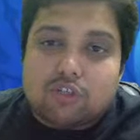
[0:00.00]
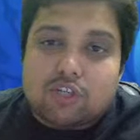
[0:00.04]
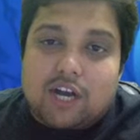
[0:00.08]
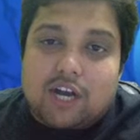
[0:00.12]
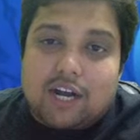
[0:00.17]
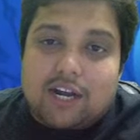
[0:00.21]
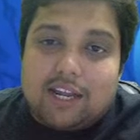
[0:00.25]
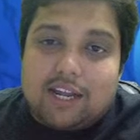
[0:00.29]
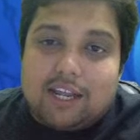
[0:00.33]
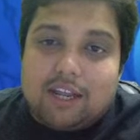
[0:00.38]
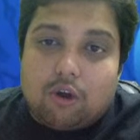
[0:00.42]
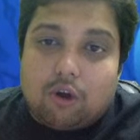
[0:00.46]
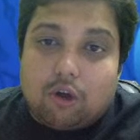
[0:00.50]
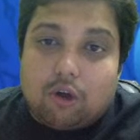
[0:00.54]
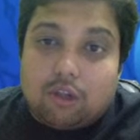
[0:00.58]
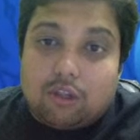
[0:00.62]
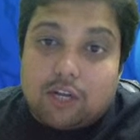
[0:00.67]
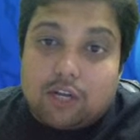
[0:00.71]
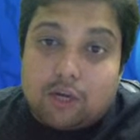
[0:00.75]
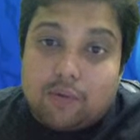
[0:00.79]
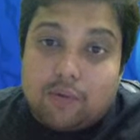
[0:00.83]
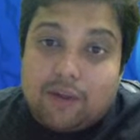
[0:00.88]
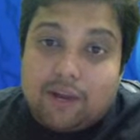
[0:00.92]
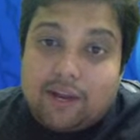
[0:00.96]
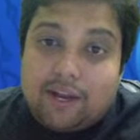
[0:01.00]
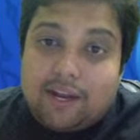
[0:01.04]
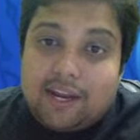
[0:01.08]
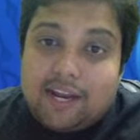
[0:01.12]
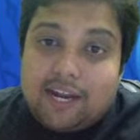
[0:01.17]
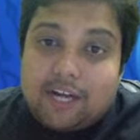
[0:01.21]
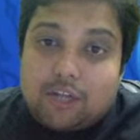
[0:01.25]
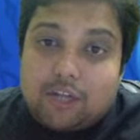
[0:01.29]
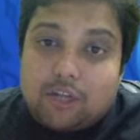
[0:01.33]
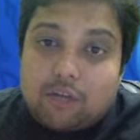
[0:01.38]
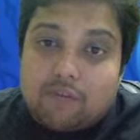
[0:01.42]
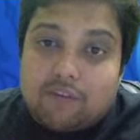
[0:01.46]
starting on the
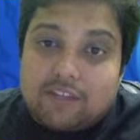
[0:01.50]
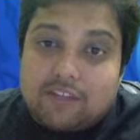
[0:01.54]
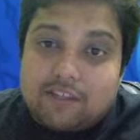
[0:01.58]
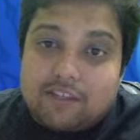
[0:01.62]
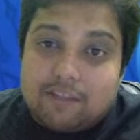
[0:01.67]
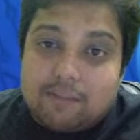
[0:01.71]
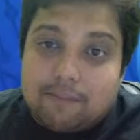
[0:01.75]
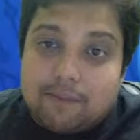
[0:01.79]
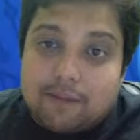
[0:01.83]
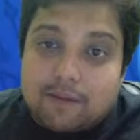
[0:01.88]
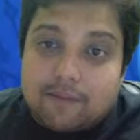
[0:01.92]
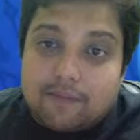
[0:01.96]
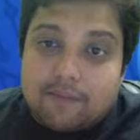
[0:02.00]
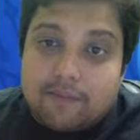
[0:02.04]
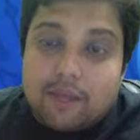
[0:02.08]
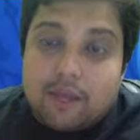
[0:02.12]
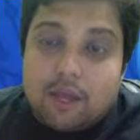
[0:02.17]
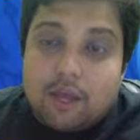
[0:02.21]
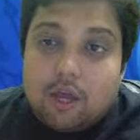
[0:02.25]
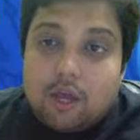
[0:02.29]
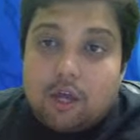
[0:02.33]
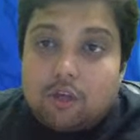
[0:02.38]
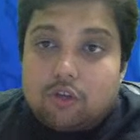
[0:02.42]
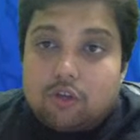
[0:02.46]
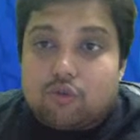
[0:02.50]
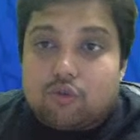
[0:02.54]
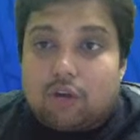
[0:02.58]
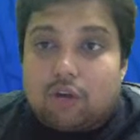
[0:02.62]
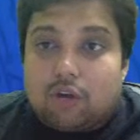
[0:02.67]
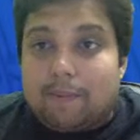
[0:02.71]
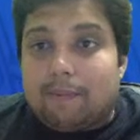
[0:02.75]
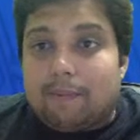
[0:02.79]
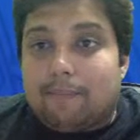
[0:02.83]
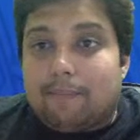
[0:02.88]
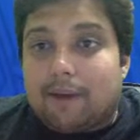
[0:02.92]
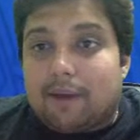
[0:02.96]
28th of December. So
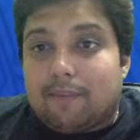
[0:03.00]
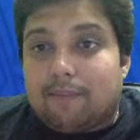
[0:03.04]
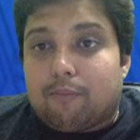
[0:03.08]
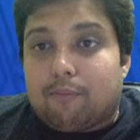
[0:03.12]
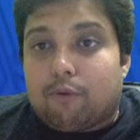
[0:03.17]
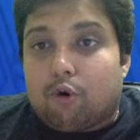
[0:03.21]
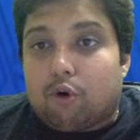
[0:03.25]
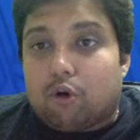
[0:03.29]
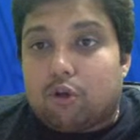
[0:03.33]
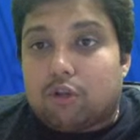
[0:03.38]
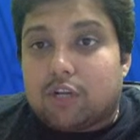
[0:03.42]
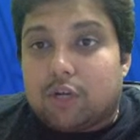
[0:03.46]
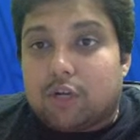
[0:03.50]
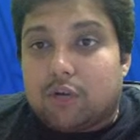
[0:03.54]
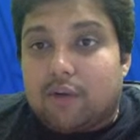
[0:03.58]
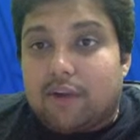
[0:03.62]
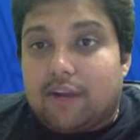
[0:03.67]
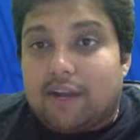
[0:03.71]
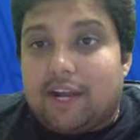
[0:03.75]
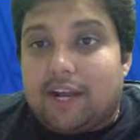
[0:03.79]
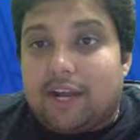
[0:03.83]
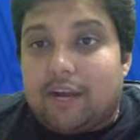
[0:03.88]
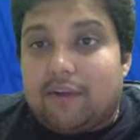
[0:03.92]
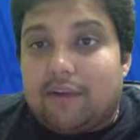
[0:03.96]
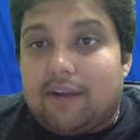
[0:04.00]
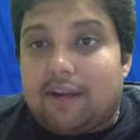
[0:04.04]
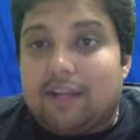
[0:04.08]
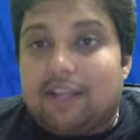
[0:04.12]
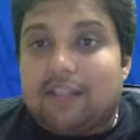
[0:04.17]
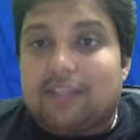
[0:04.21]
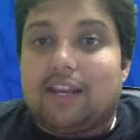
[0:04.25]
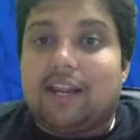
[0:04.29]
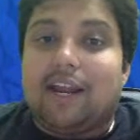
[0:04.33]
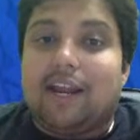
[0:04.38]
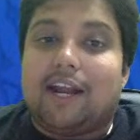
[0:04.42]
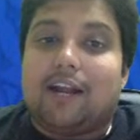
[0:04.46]
remember, both
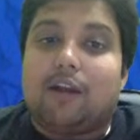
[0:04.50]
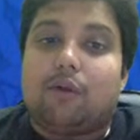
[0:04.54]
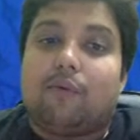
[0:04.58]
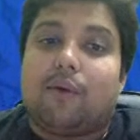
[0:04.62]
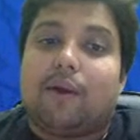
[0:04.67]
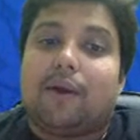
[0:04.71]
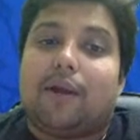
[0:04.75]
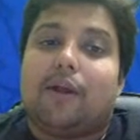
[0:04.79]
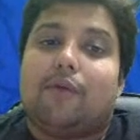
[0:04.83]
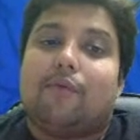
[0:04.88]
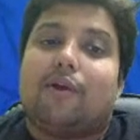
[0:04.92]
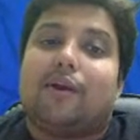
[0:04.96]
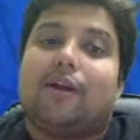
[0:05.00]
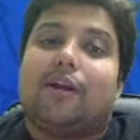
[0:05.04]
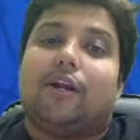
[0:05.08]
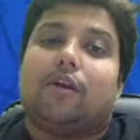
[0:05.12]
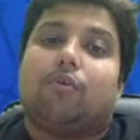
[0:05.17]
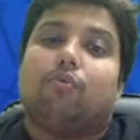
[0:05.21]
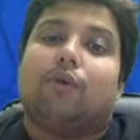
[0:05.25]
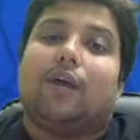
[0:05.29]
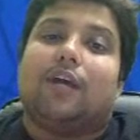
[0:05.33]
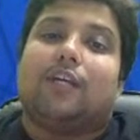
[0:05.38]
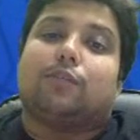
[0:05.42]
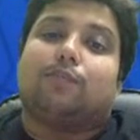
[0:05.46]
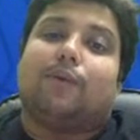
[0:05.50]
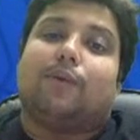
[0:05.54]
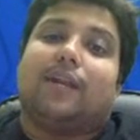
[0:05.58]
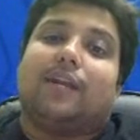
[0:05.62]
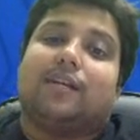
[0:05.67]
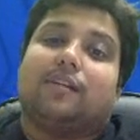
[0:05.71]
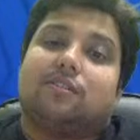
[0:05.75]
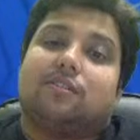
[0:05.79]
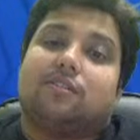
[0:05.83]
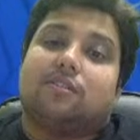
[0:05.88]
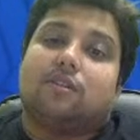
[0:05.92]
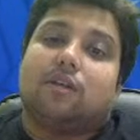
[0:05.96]
2023 and 2022
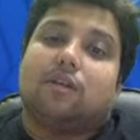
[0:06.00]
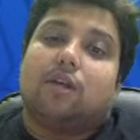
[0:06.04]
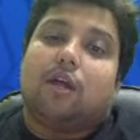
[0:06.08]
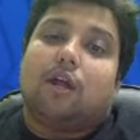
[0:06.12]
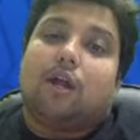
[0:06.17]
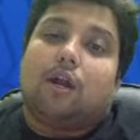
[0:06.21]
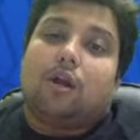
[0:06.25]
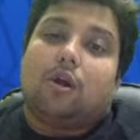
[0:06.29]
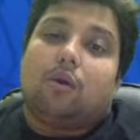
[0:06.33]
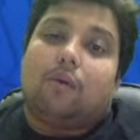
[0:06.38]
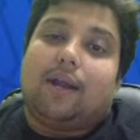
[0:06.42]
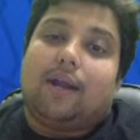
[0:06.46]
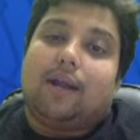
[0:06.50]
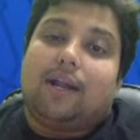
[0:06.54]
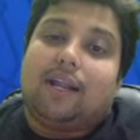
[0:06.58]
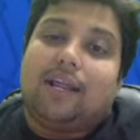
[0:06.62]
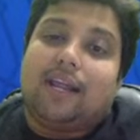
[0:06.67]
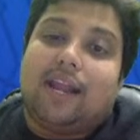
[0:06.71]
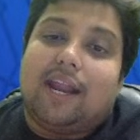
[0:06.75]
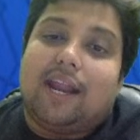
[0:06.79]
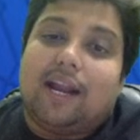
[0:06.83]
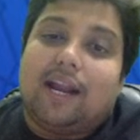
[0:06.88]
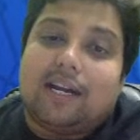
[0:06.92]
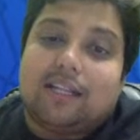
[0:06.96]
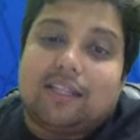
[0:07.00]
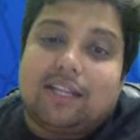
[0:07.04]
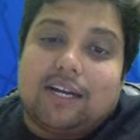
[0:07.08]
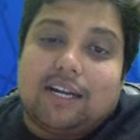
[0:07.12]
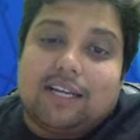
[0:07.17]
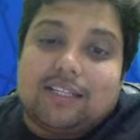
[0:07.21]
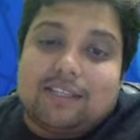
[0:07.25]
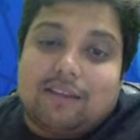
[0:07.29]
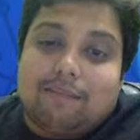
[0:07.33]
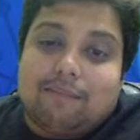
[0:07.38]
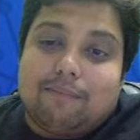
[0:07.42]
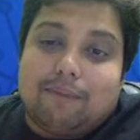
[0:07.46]
aspirants, 28th
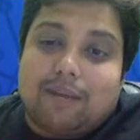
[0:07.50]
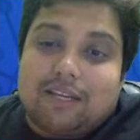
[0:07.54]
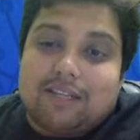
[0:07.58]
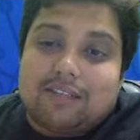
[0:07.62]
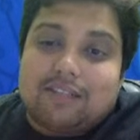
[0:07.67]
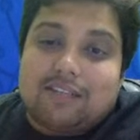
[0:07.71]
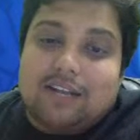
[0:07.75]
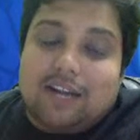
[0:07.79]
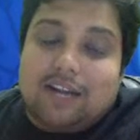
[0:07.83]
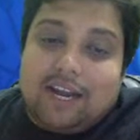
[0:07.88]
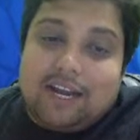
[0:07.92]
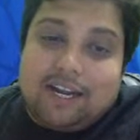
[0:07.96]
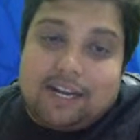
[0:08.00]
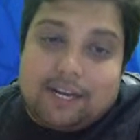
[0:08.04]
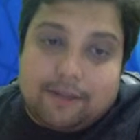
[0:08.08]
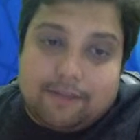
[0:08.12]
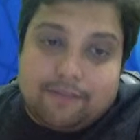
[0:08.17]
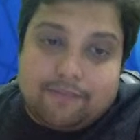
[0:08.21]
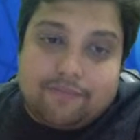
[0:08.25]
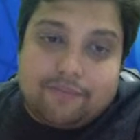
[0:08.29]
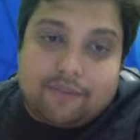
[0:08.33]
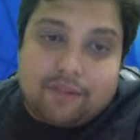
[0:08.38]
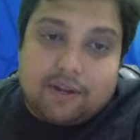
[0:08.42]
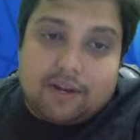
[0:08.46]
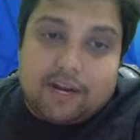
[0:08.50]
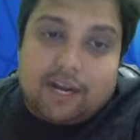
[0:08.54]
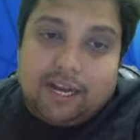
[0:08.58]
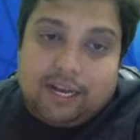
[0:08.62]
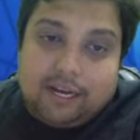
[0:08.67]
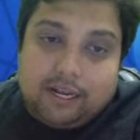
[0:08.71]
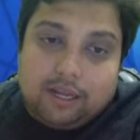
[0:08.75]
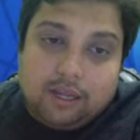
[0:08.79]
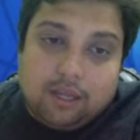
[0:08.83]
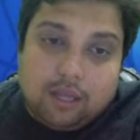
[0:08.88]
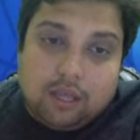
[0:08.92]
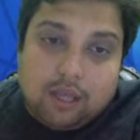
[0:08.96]
December is the date,
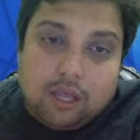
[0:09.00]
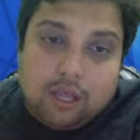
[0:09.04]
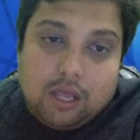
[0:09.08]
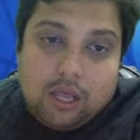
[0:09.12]
right?